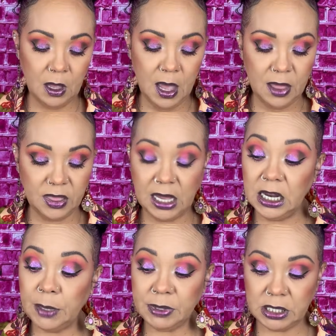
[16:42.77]
The
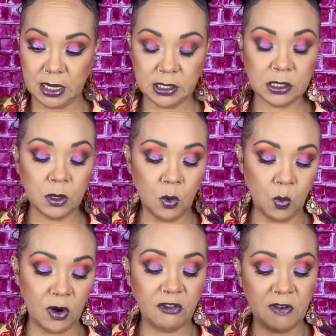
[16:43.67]
lipsticks were
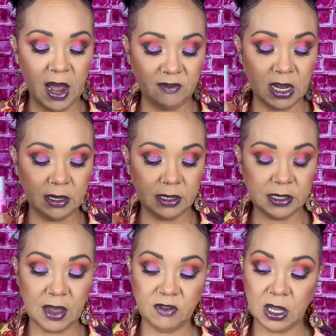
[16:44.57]

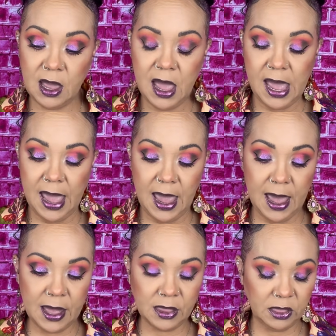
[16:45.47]
$5.97,
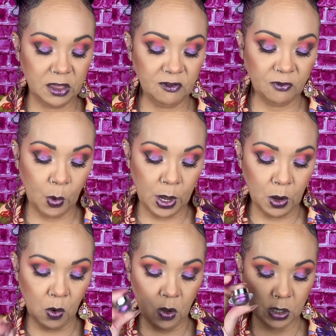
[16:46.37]
and the
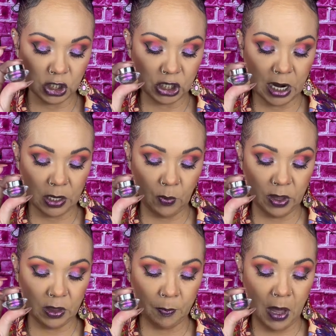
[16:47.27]
foil shadow in the
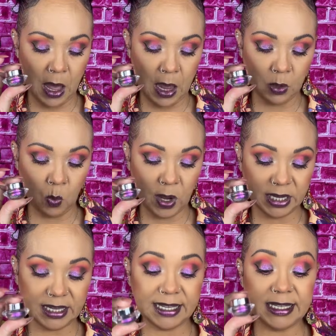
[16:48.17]
pot was
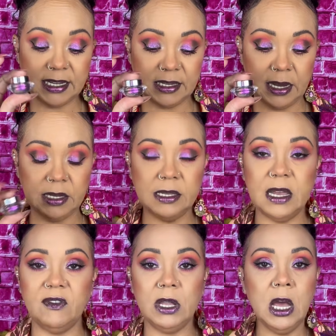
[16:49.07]

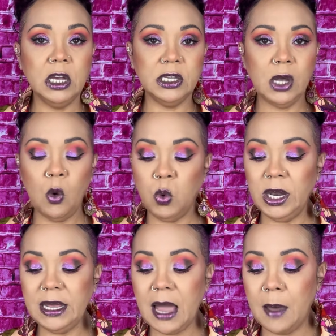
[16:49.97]
$6.97. So
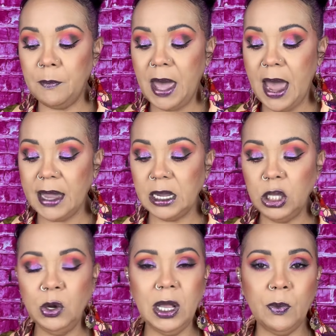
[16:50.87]
really not bad. And you
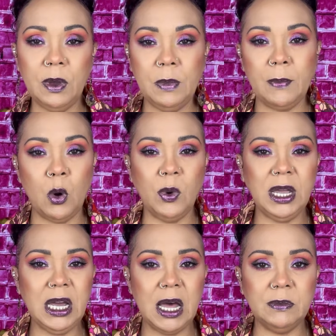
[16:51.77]
got to remember, when it
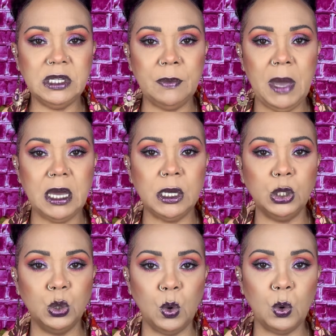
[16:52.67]
comes to making
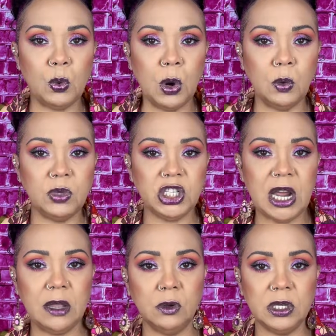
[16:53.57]
duochrome
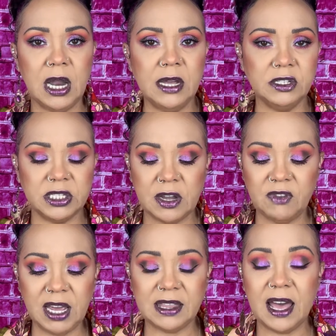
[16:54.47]
shadows, liners, stuff
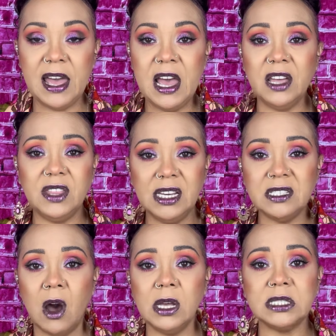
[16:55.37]
like that, these
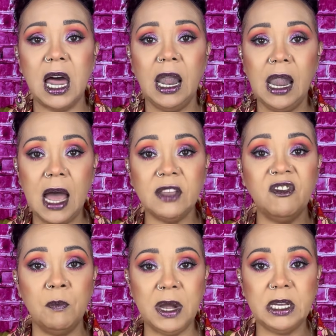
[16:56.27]
cost a lot of
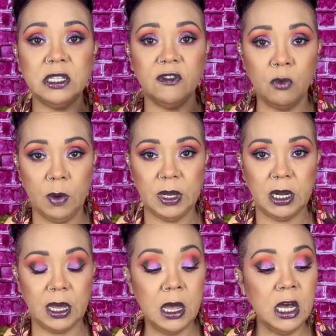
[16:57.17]
money to formulate.
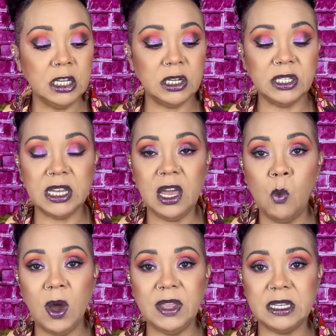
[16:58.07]
So to get
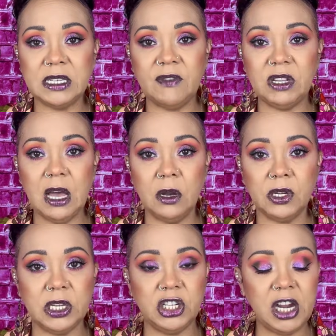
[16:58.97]
one that's $7
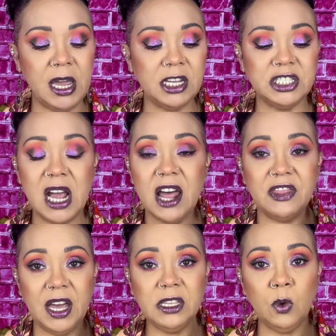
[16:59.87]
and change,
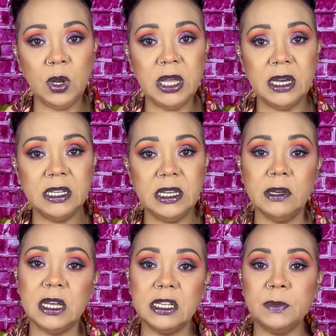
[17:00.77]
that's a really good deal,
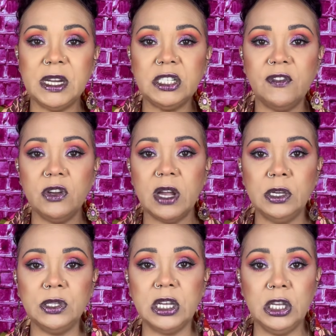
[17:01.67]
especially if you're not used
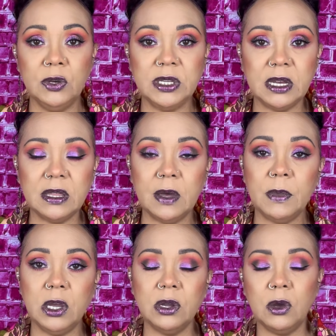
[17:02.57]
to using them and
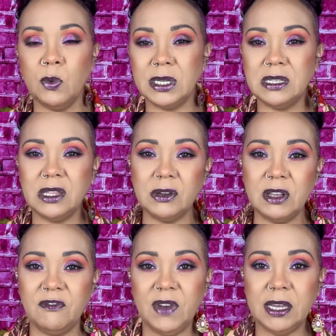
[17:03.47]
you don't want to sit there and
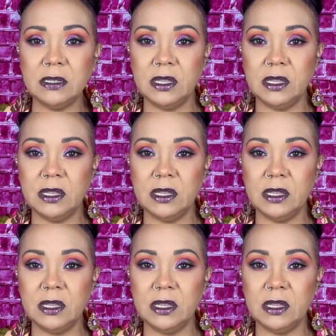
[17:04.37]
invest in the